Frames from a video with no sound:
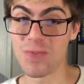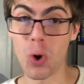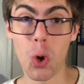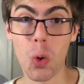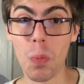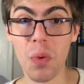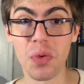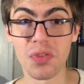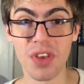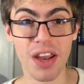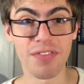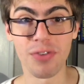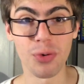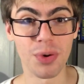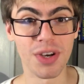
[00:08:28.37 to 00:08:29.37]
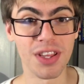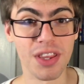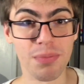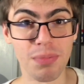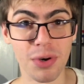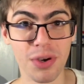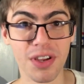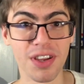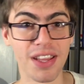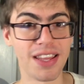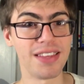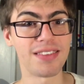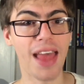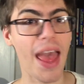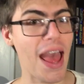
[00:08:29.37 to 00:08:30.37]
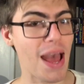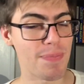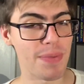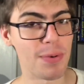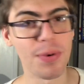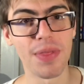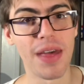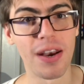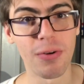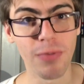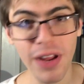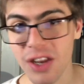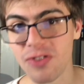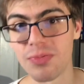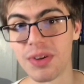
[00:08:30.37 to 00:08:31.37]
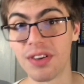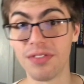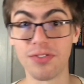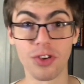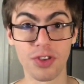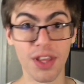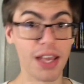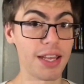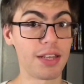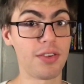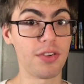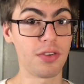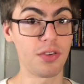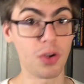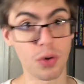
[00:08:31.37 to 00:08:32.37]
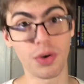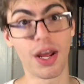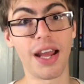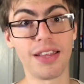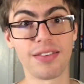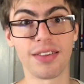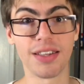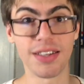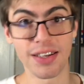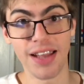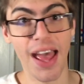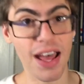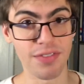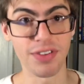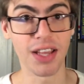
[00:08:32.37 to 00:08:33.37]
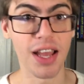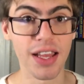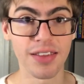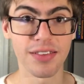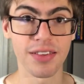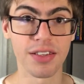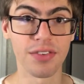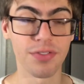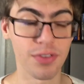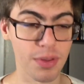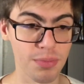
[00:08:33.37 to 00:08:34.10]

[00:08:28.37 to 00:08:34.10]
almost everyone in the book is happy with that arrangement of just getting to go to Iceland and having Iceland for